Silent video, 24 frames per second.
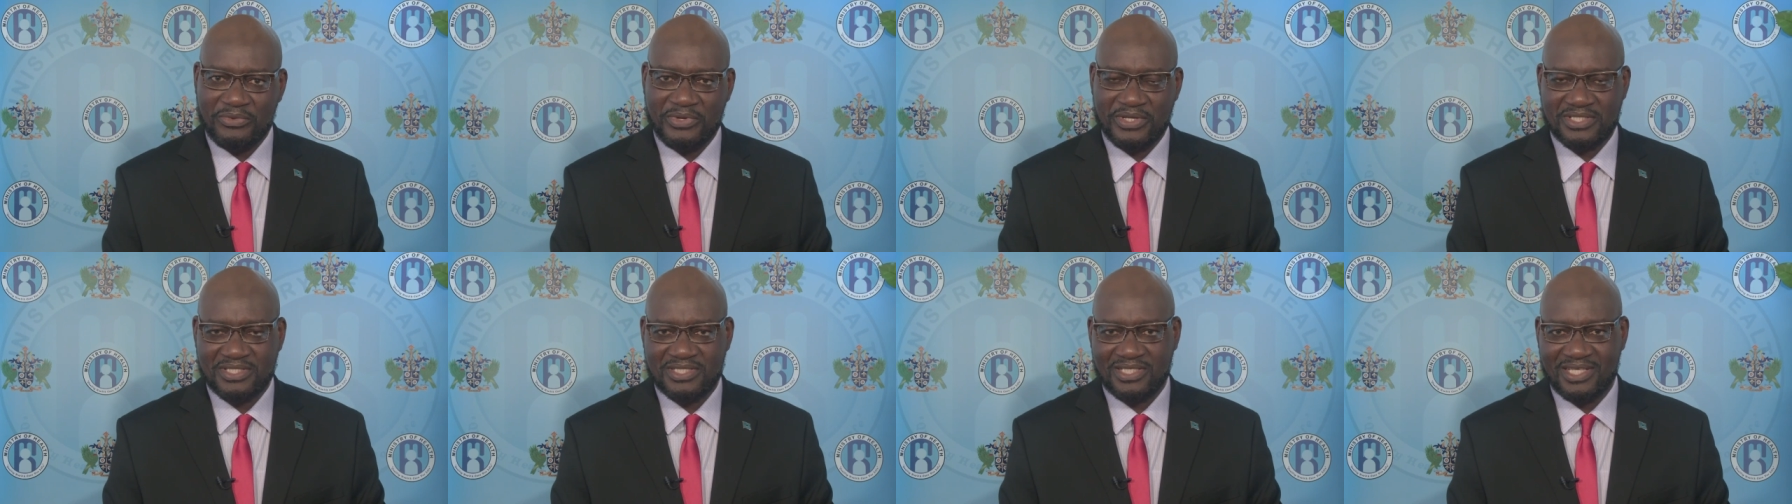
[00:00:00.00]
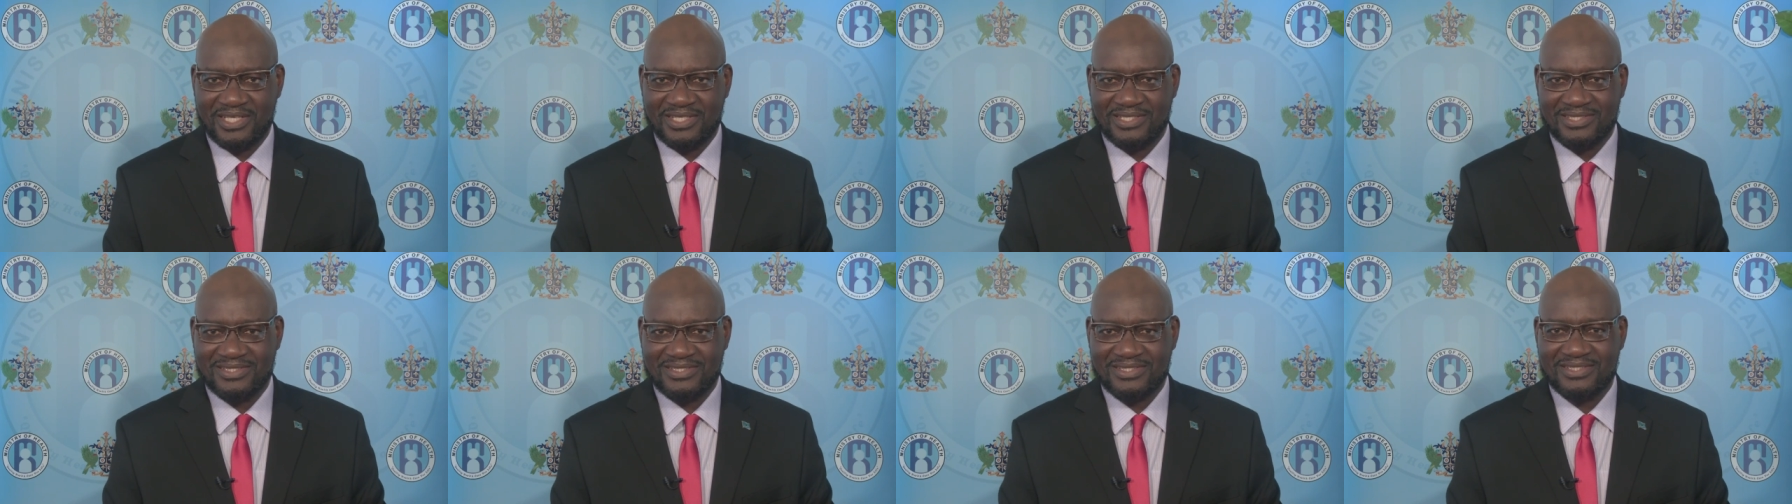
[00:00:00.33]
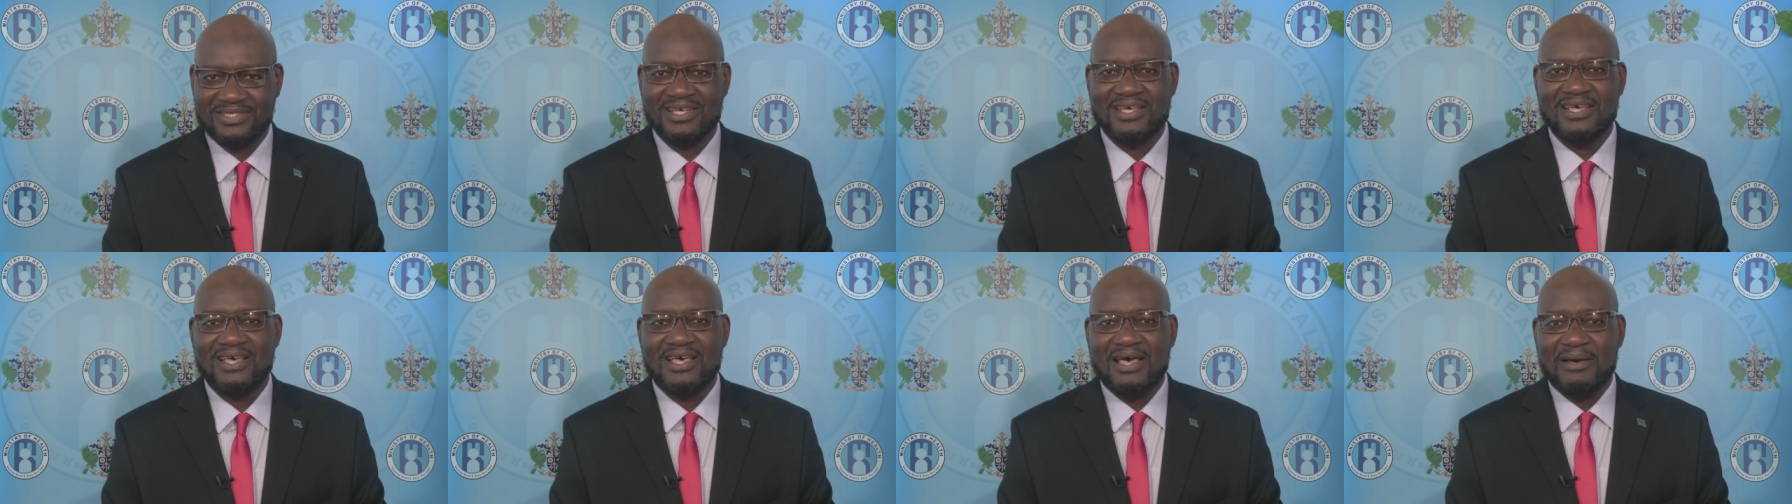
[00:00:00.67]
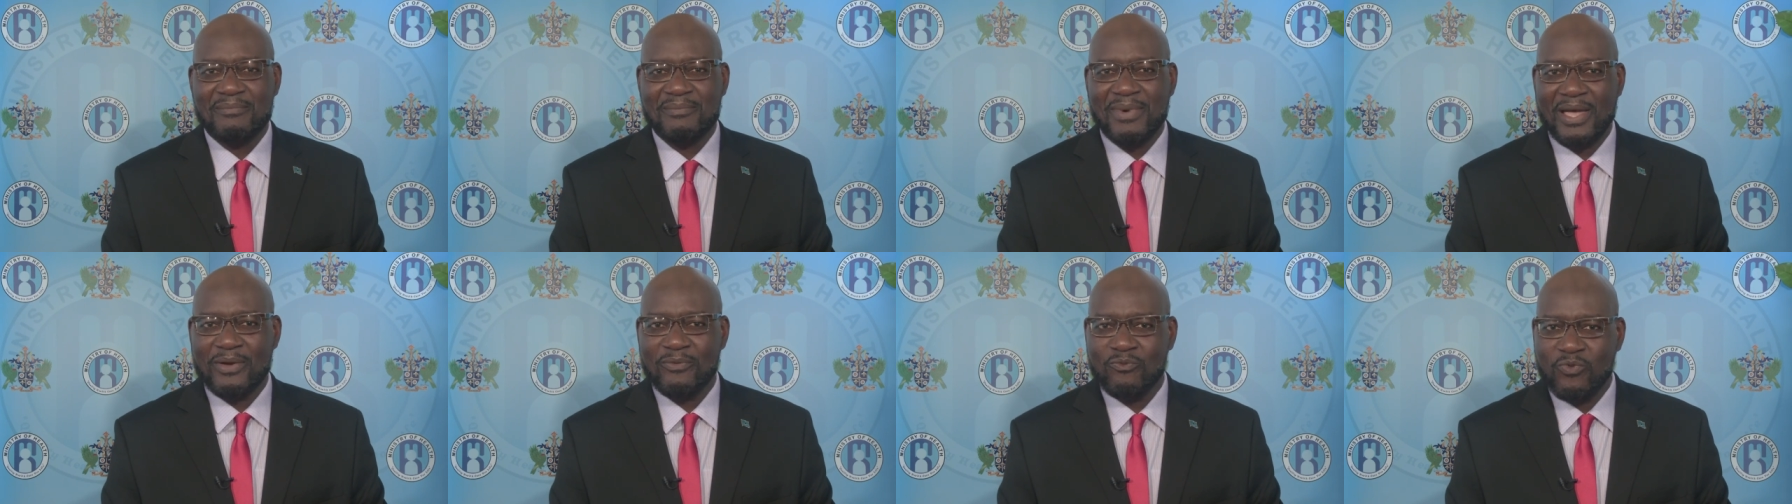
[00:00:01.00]
residence
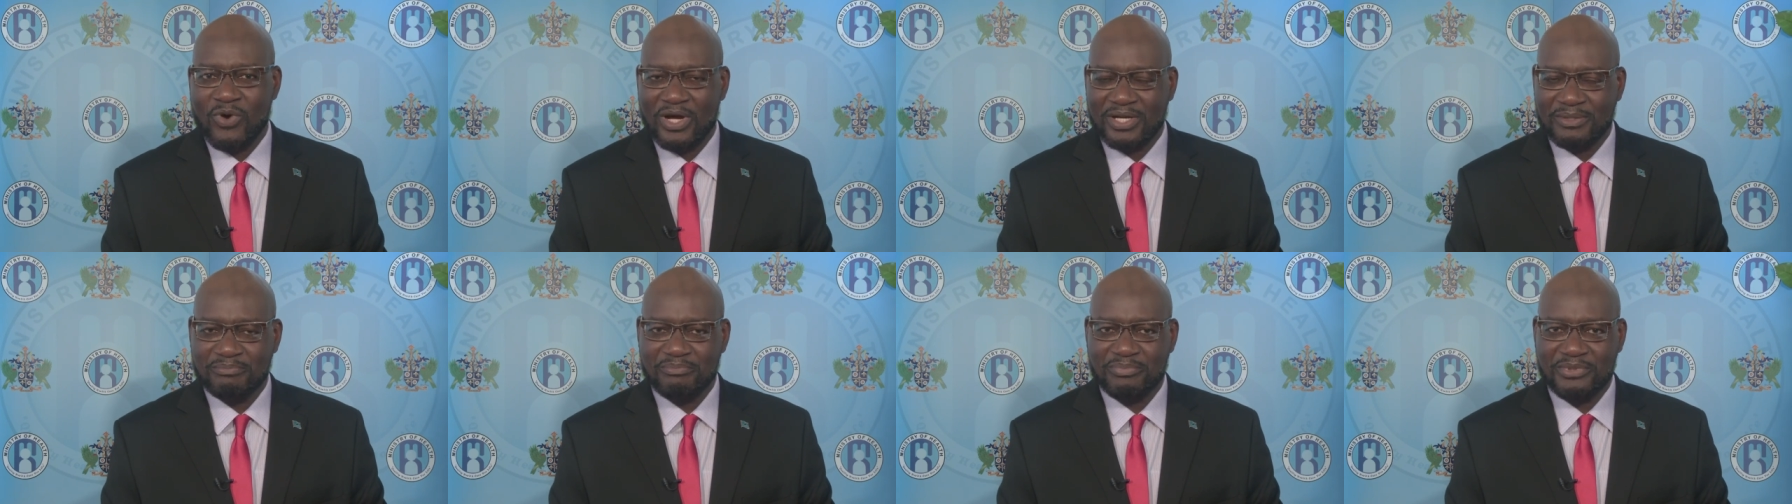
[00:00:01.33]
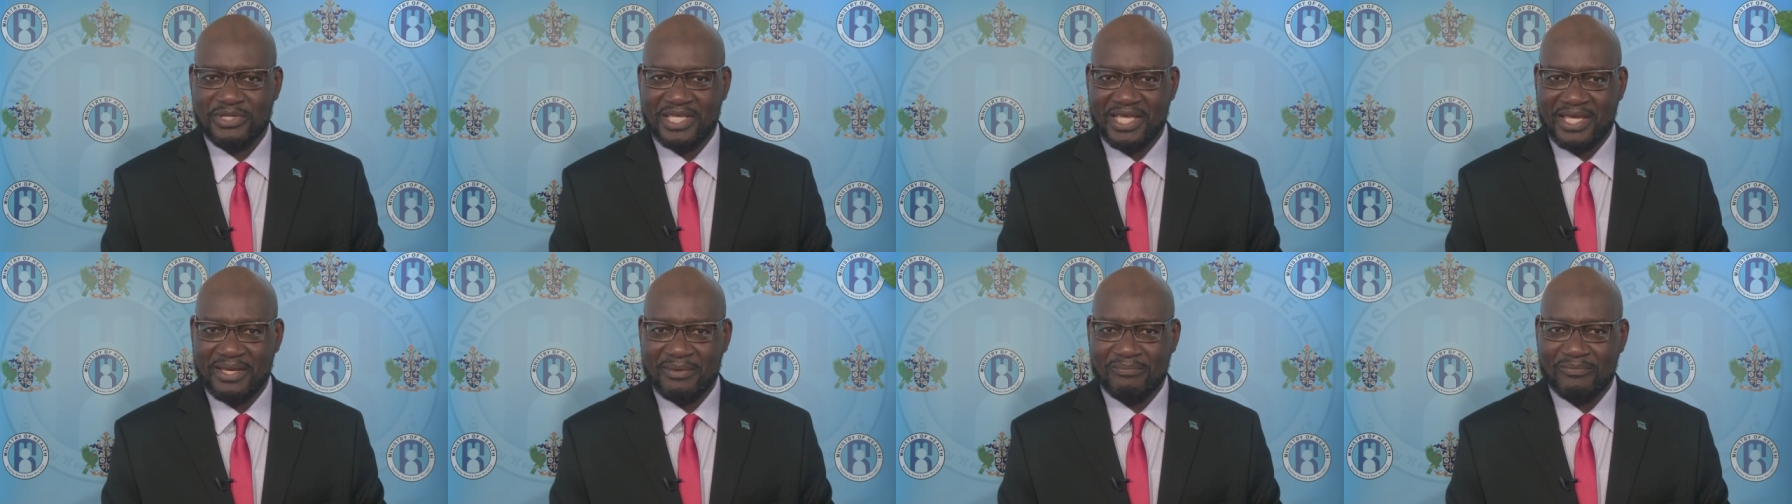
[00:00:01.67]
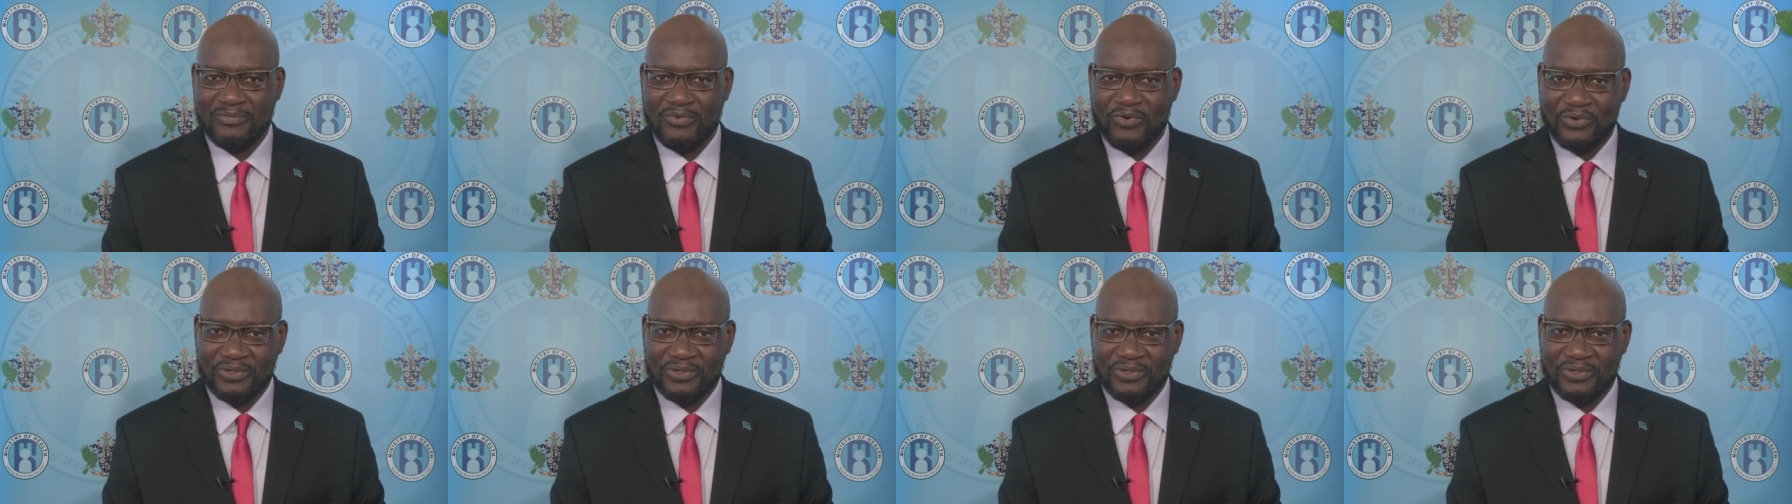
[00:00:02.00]
by 1 p.m.